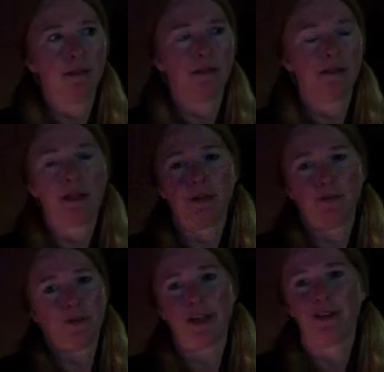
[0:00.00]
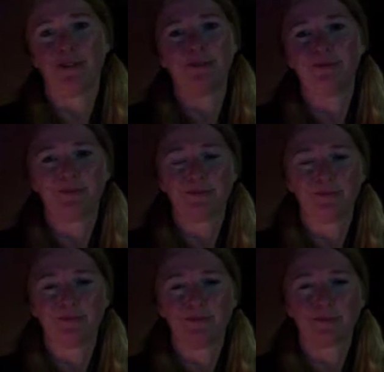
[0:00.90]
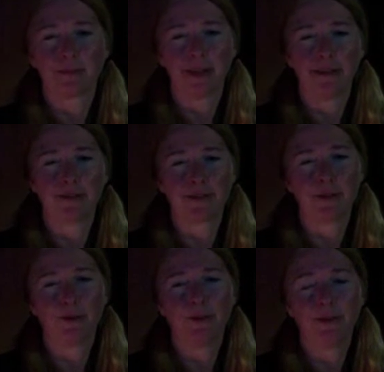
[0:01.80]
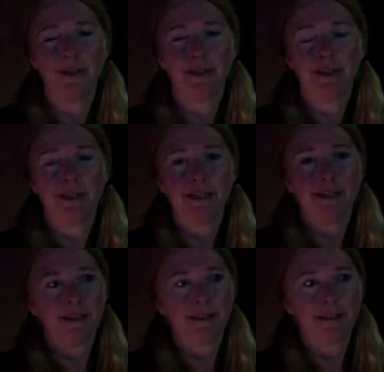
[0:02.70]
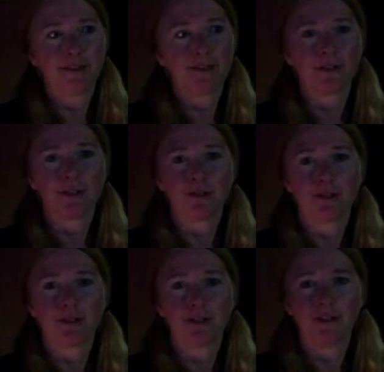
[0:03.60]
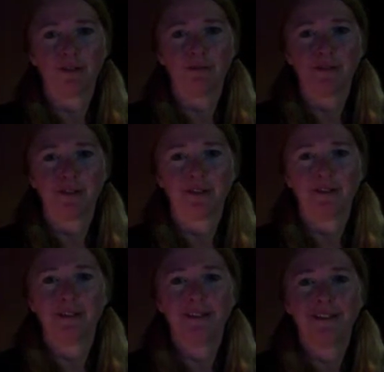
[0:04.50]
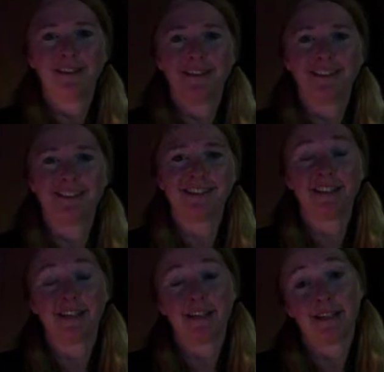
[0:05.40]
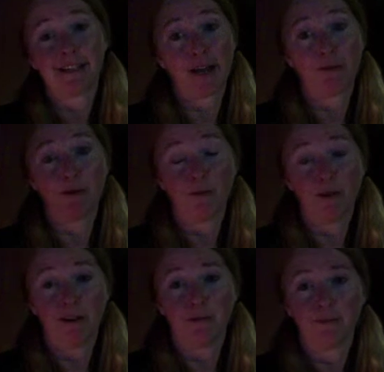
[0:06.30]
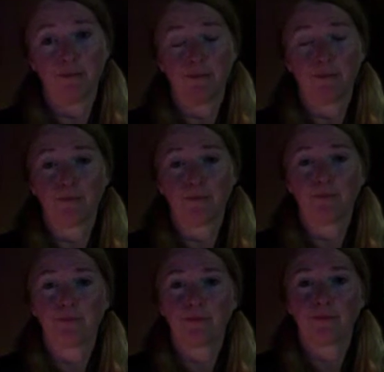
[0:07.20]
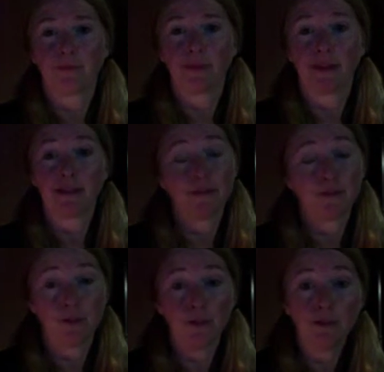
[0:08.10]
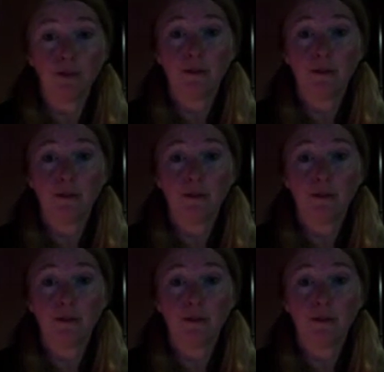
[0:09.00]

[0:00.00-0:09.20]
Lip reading: I don't know how. And so it's just a question of is that what you want? Because if you do,